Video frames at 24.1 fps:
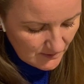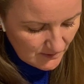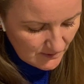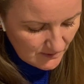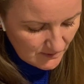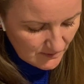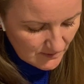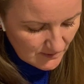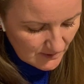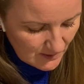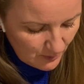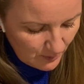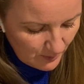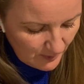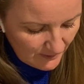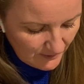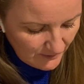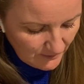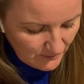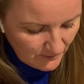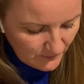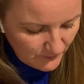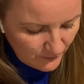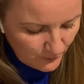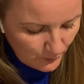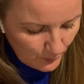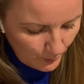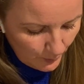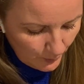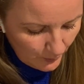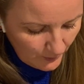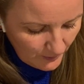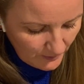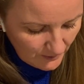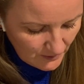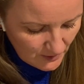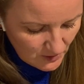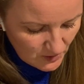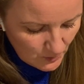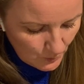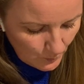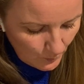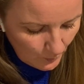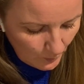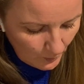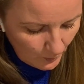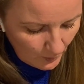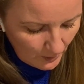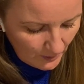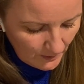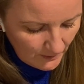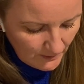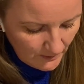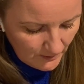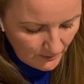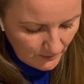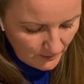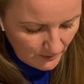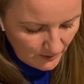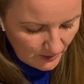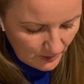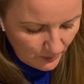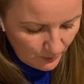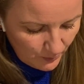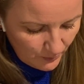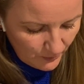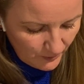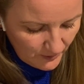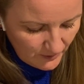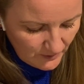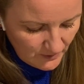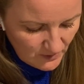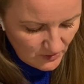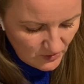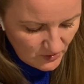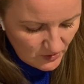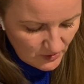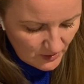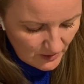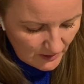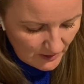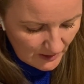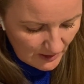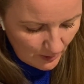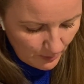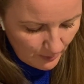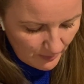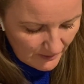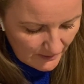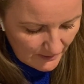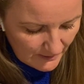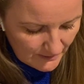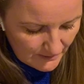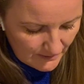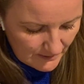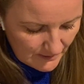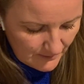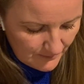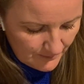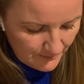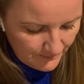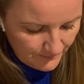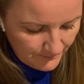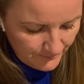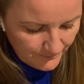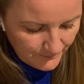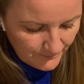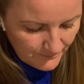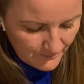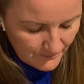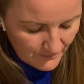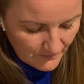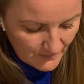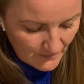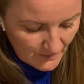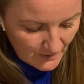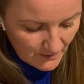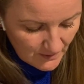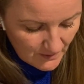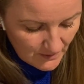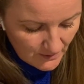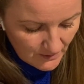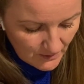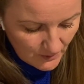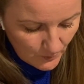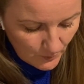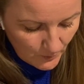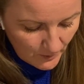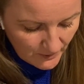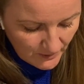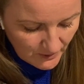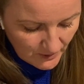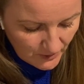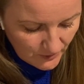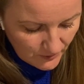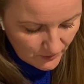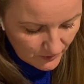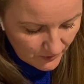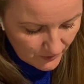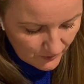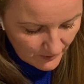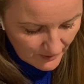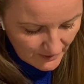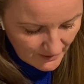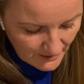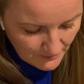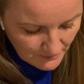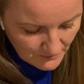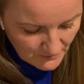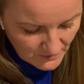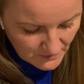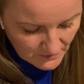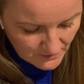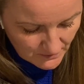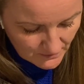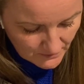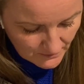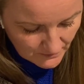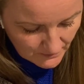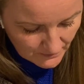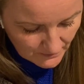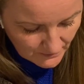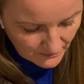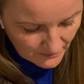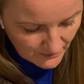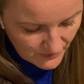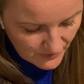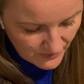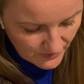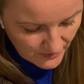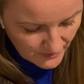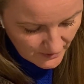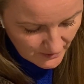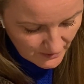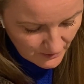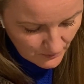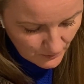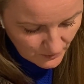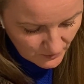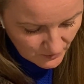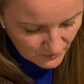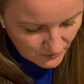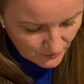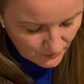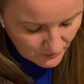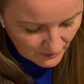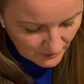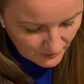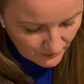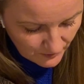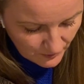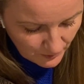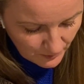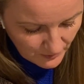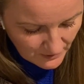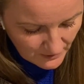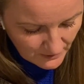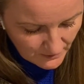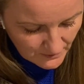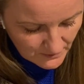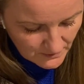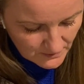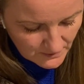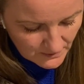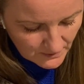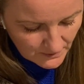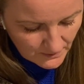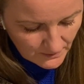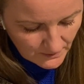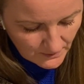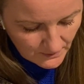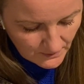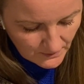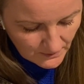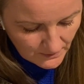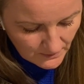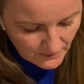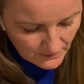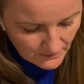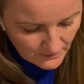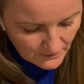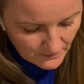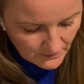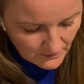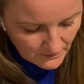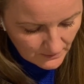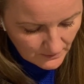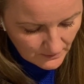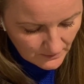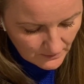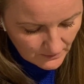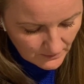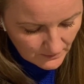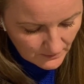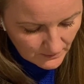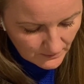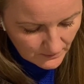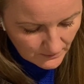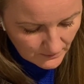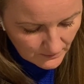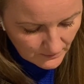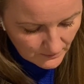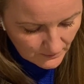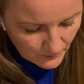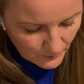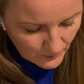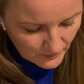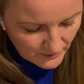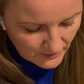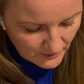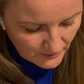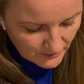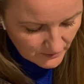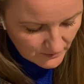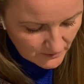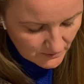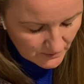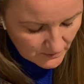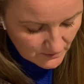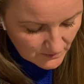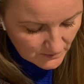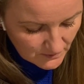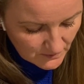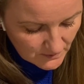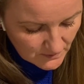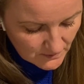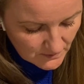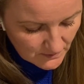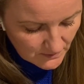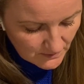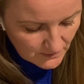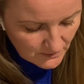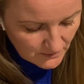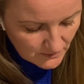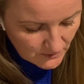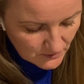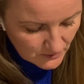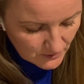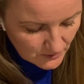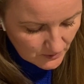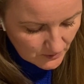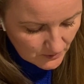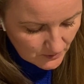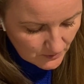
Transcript: is a blend of British wool and British alpaca. 100 grams, and I think it was 200 meters. Where does it say so?